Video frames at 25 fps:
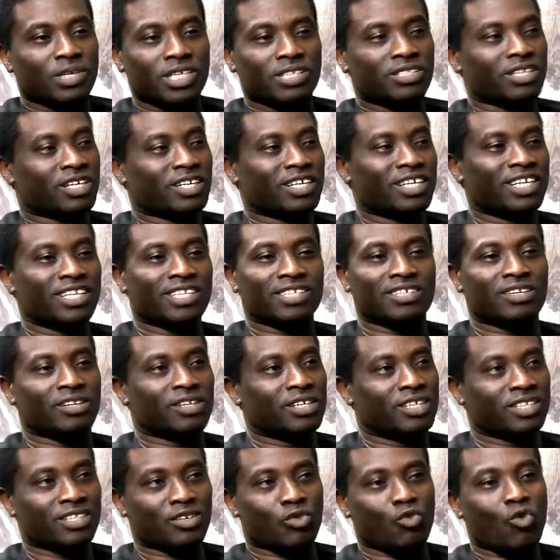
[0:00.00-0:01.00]
basically is
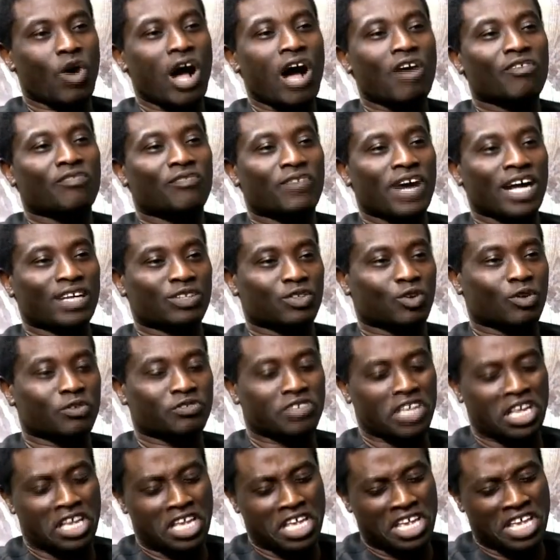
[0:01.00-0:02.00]
a wow factor
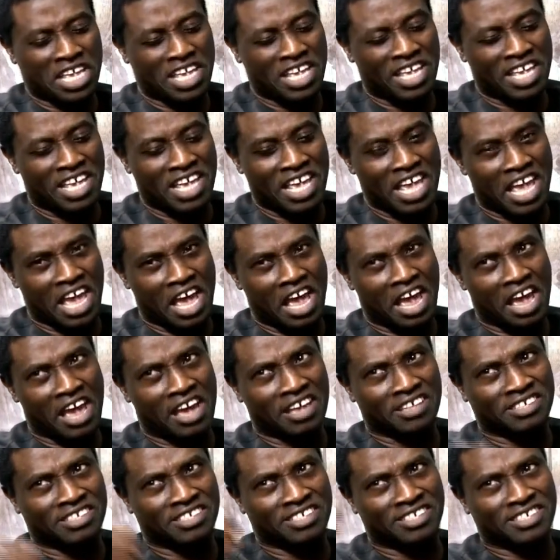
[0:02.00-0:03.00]
of saying
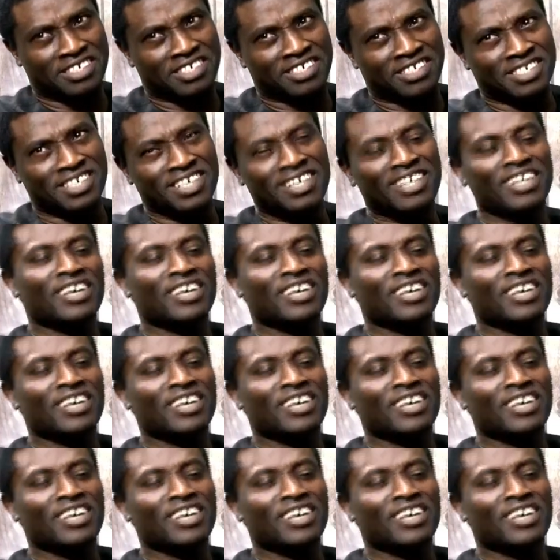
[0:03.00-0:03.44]
yes,